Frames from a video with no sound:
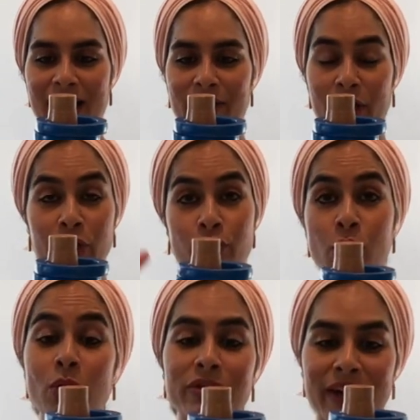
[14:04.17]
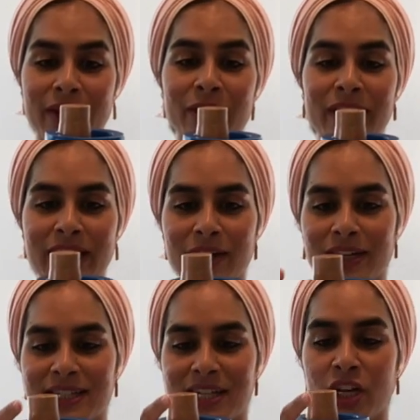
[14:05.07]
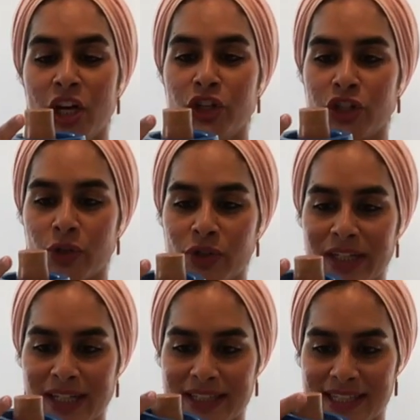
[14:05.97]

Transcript: The control of error here is that children can